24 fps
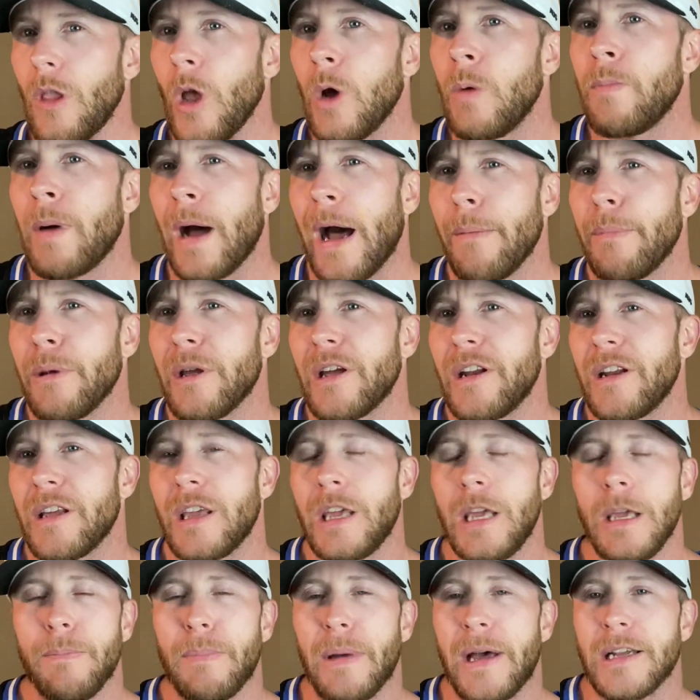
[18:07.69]
I'm probably gonna
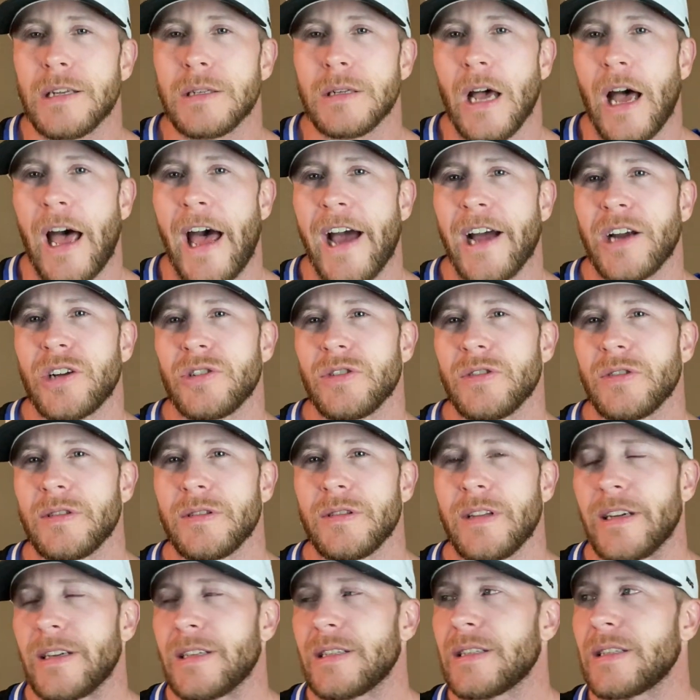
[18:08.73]
keep as actual
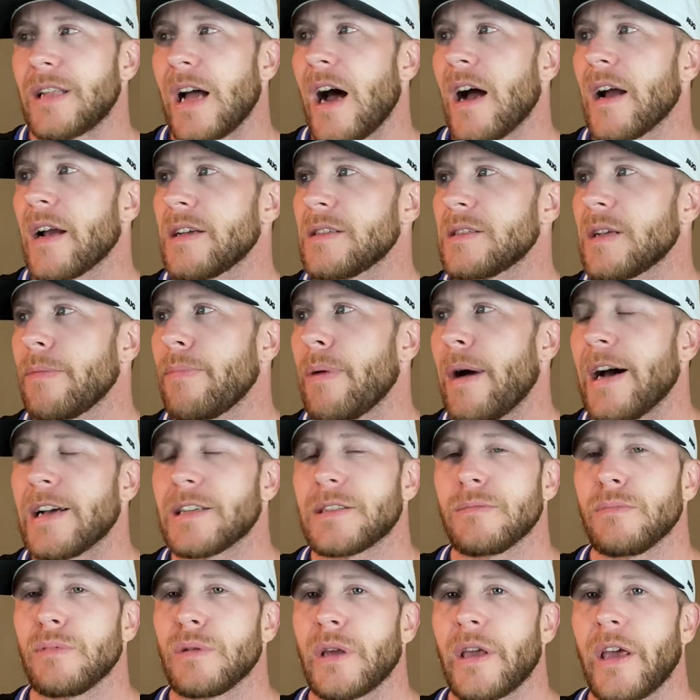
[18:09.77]
like stock as I
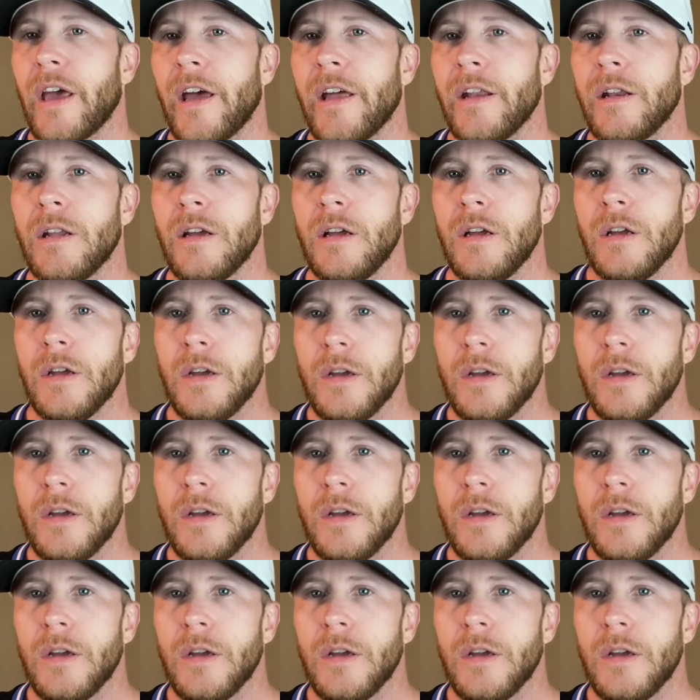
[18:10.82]
possibly can.